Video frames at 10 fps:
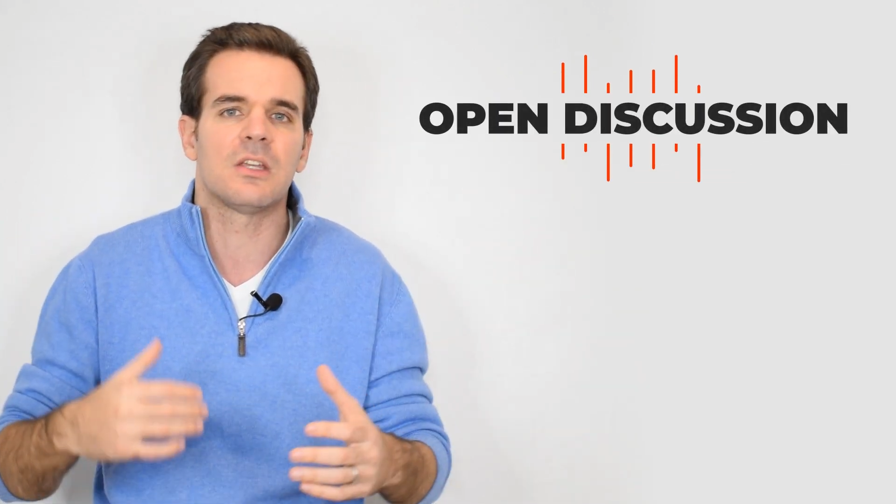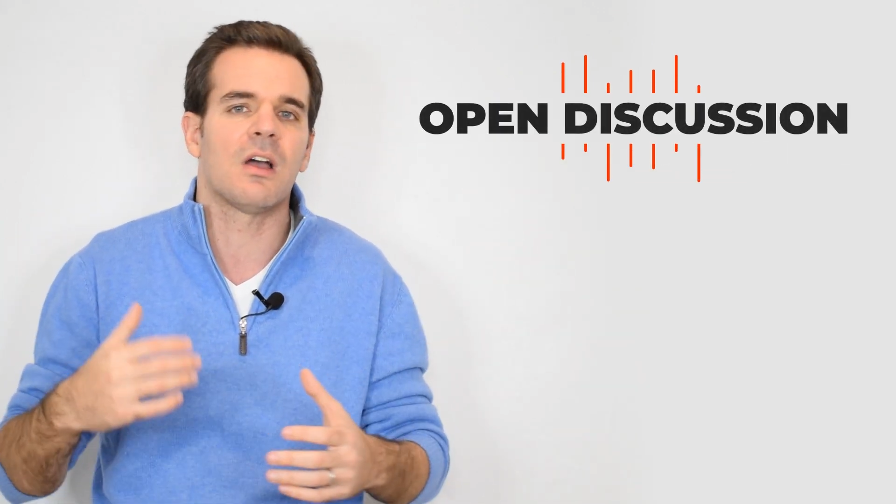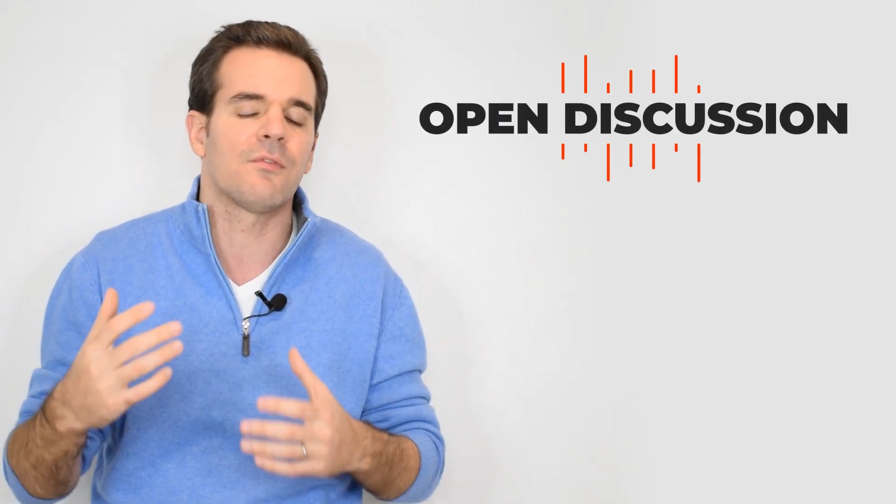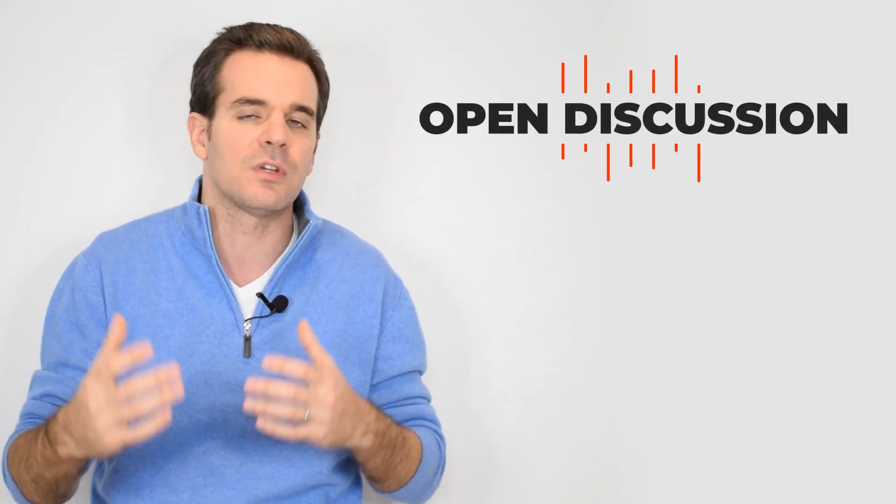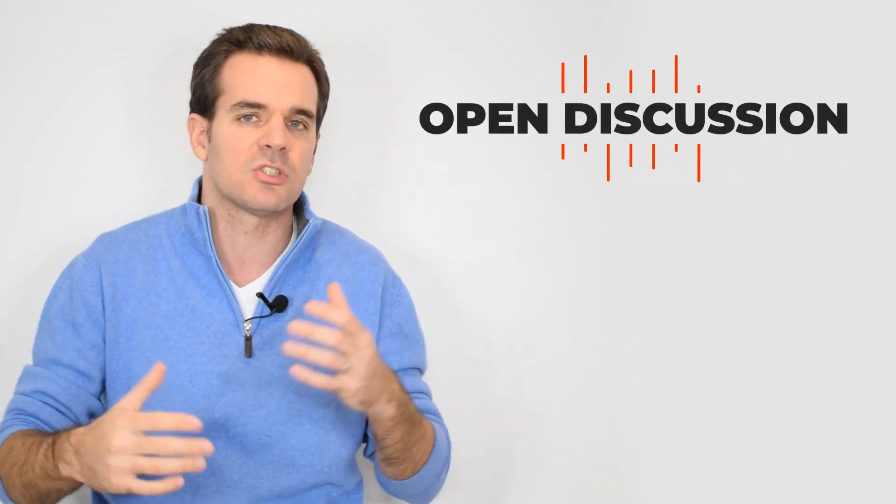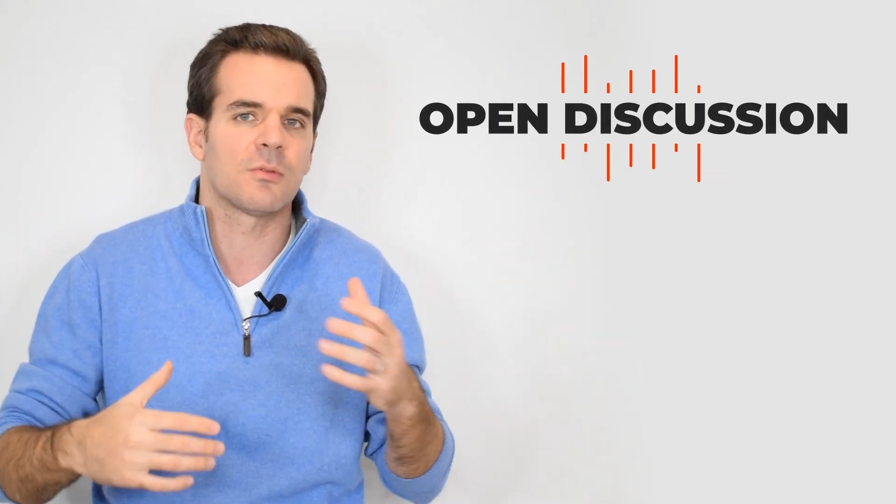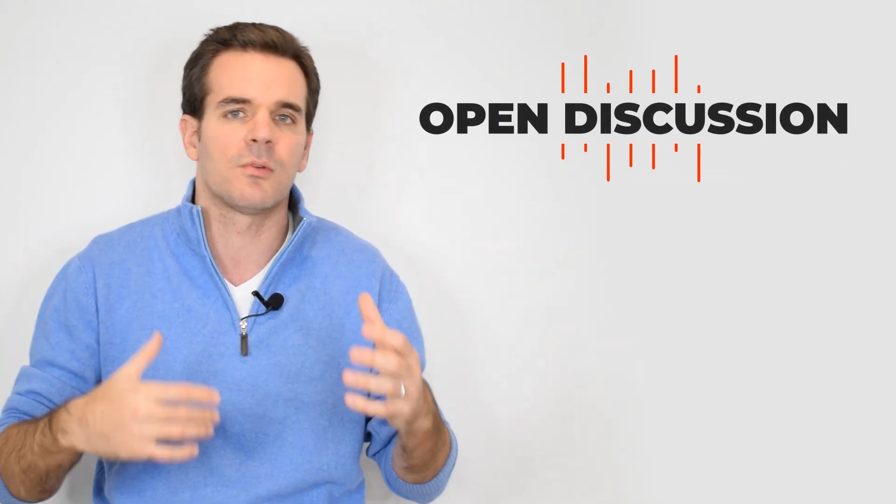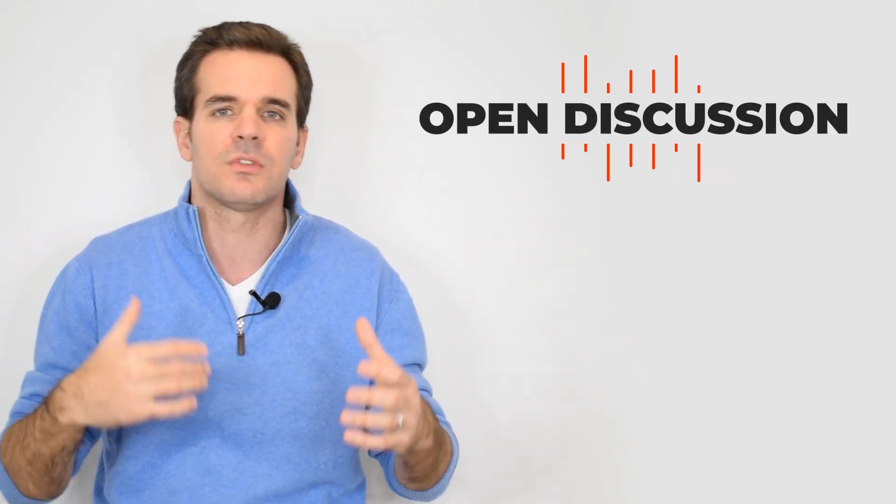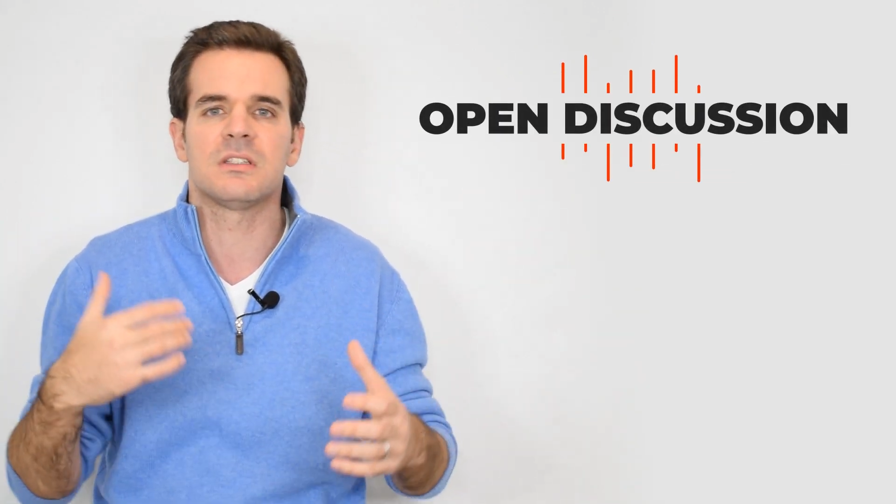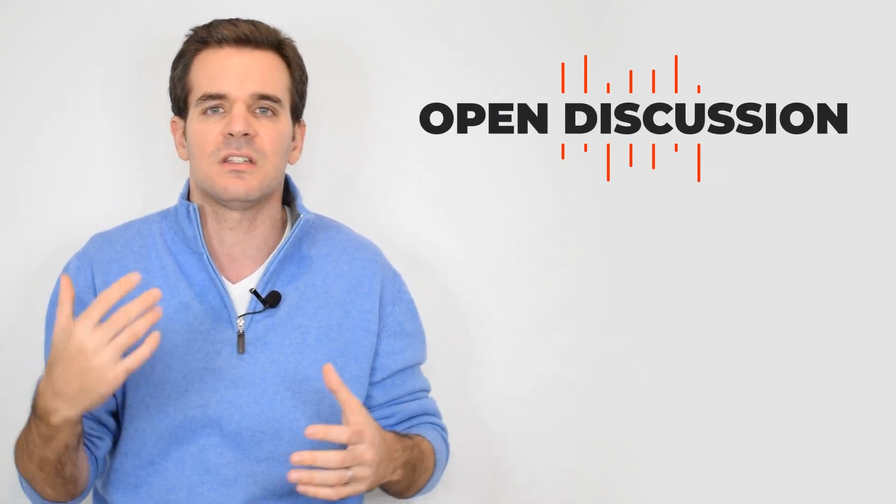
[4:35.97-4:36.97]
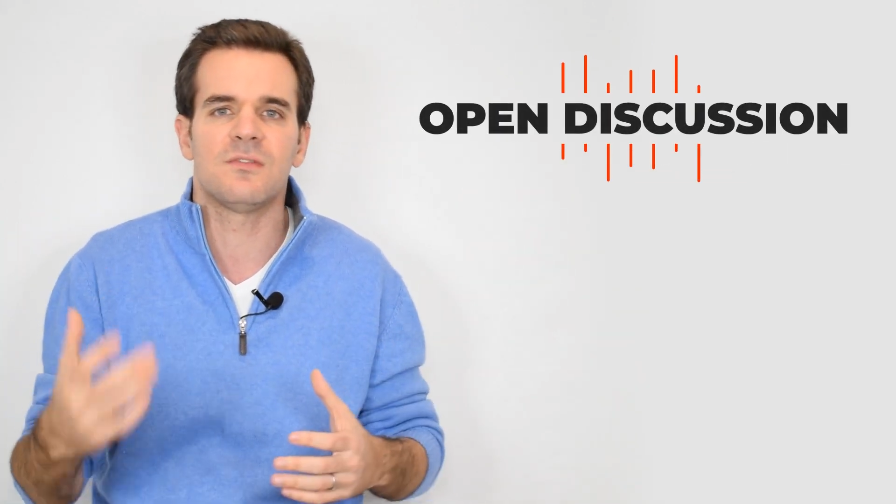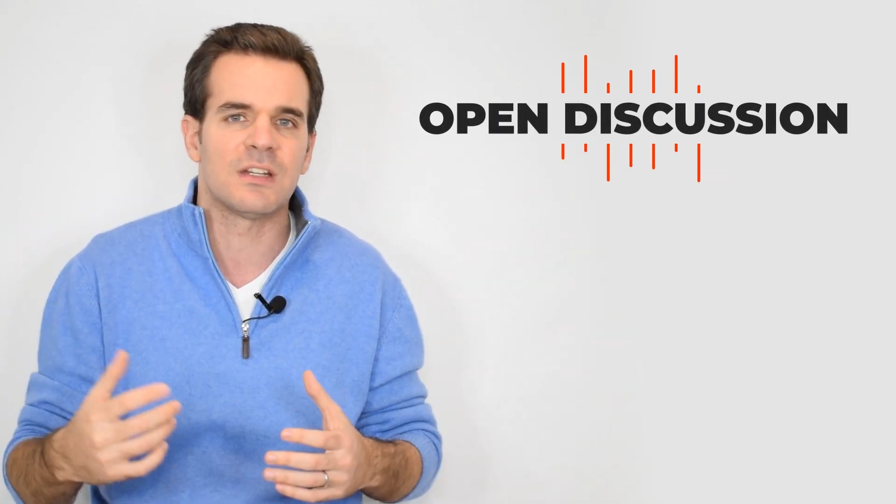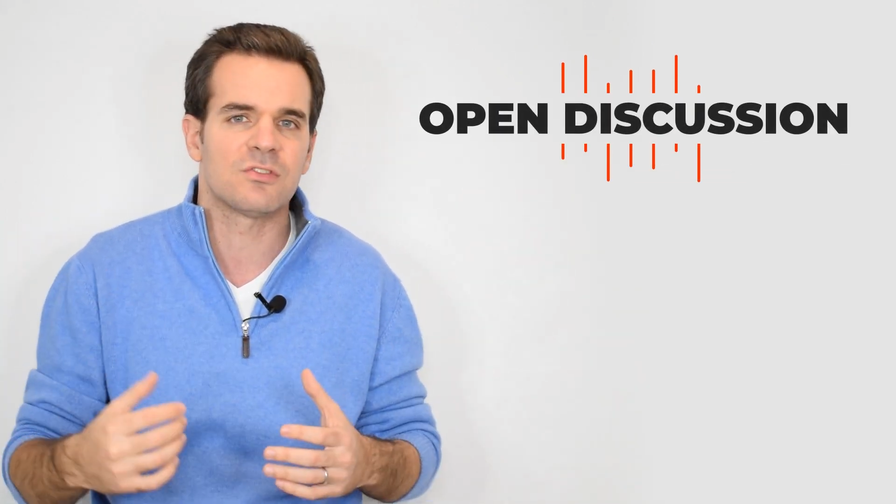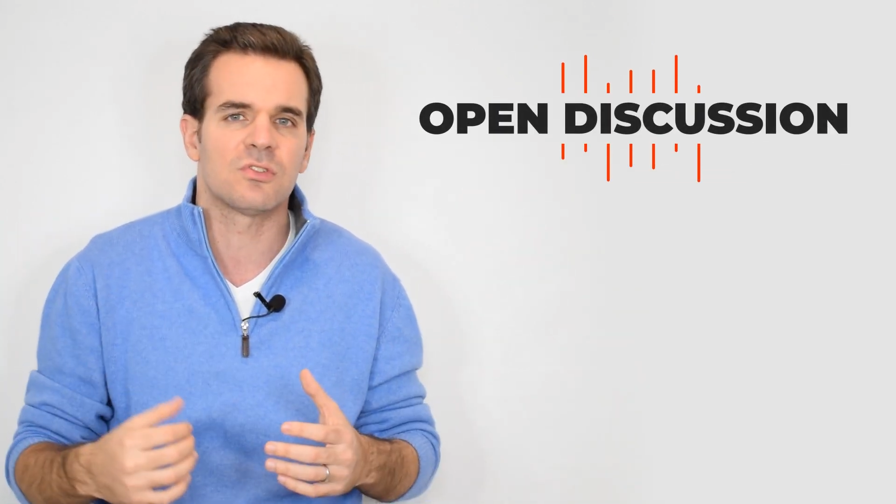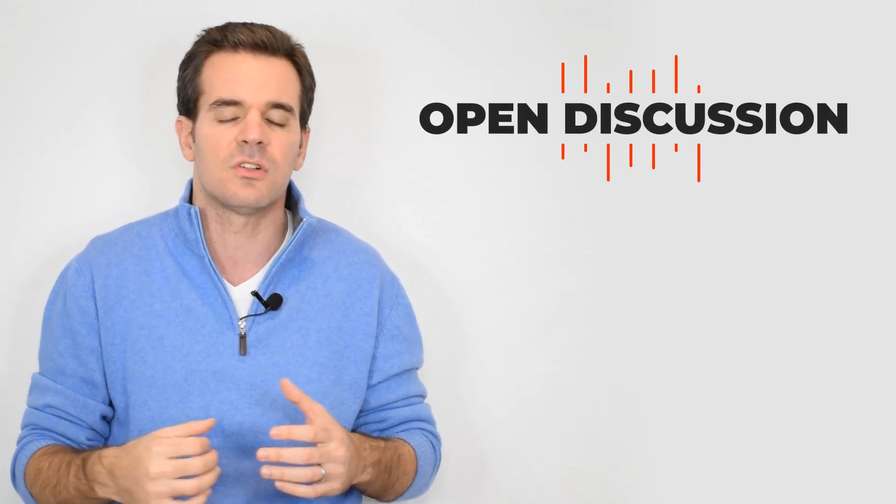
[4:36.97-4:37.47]
you have with some of these
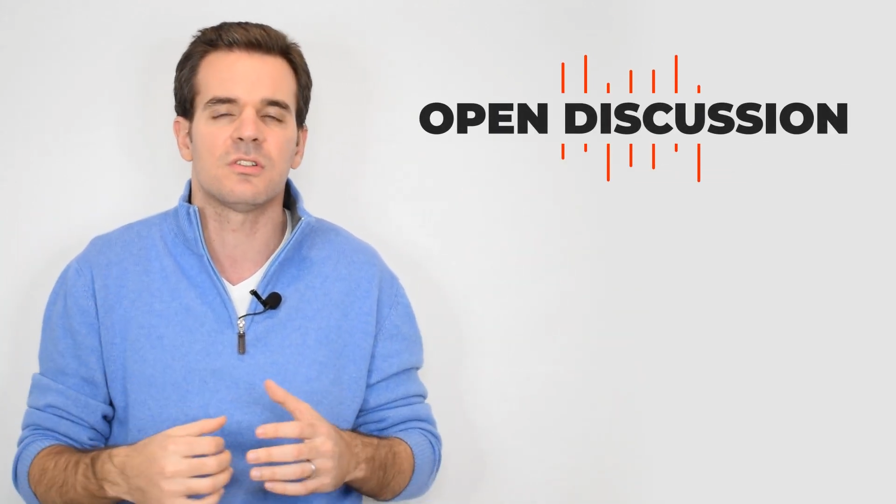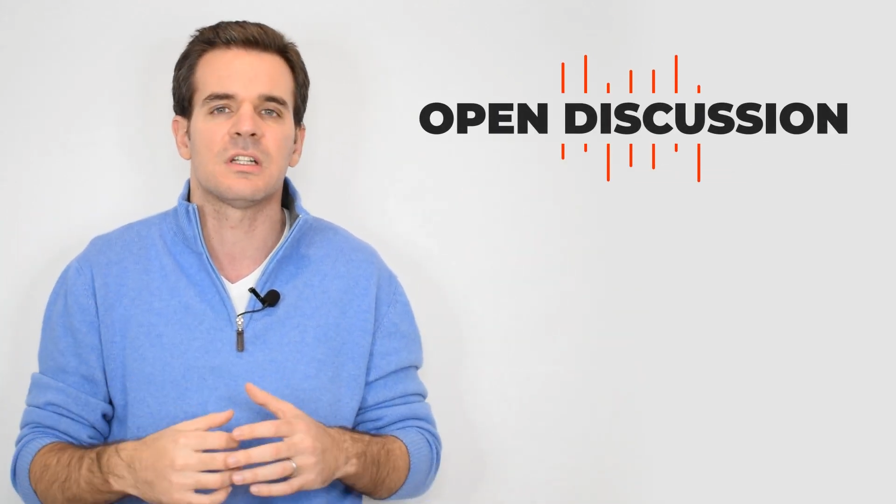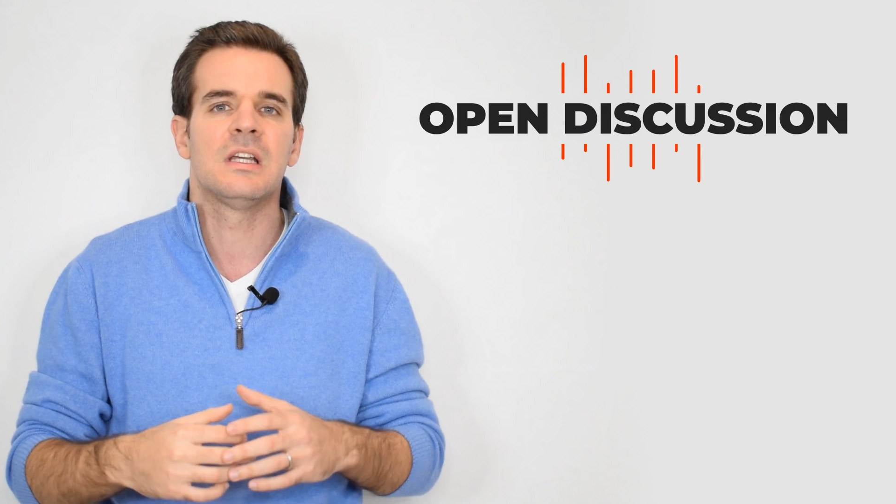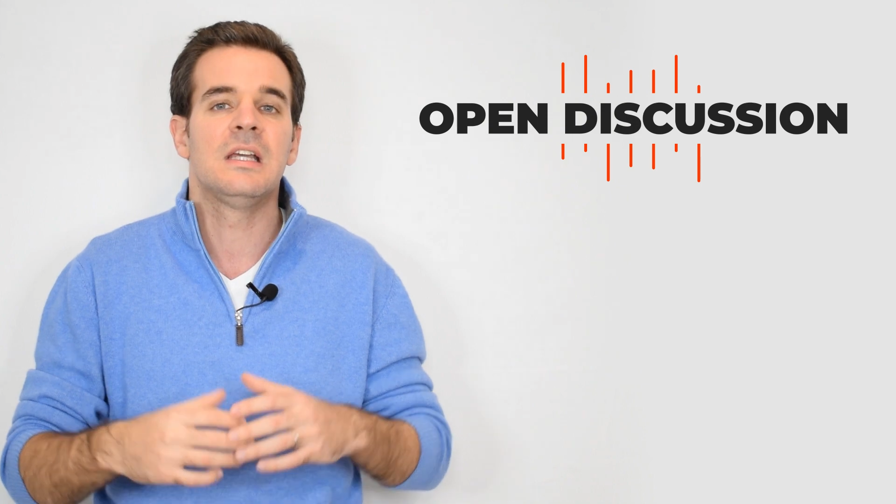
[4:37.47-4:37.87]
investors